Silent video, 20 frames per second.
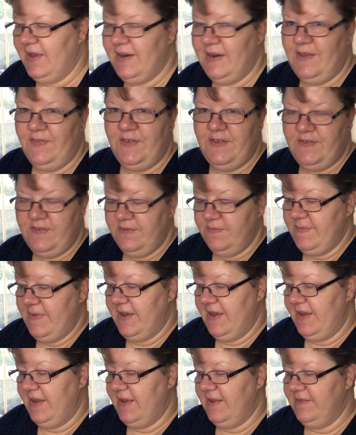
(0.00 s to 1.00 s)
Now this is
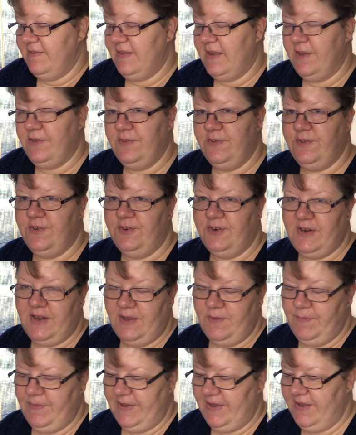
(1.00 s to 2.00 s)
my Sal
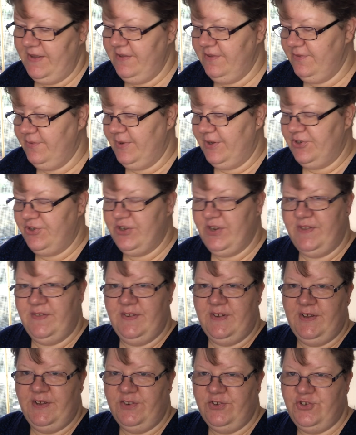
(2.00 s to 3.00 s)
Sunday piece, which I
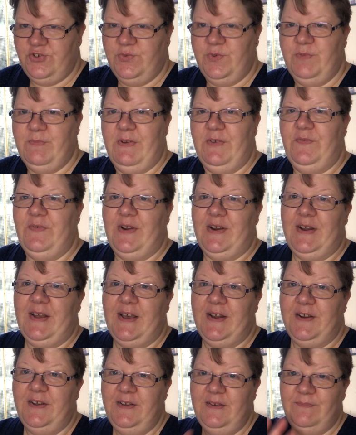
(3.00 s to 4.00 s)
stitched with my friend
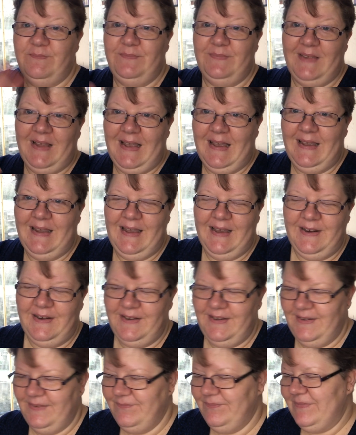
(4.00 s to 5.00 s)
Hannah. Hi Hannah.